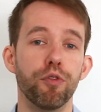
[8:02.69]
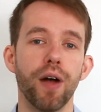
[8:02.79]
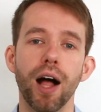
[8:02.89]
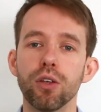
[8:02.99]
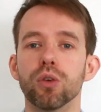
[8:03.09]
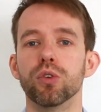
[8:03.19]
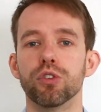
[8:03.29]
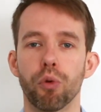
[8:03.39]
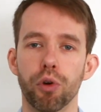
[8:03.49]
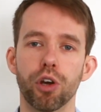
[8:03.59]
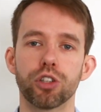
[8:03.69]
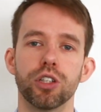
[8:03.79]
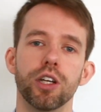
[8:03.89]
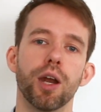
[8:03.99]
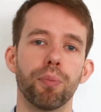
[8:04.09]
value the
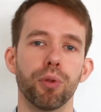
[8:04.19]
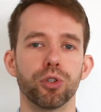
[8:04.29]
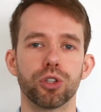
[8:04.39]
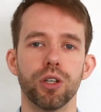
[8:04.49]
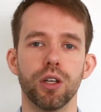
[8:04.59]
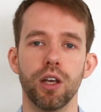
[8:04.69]
reduction in air pollution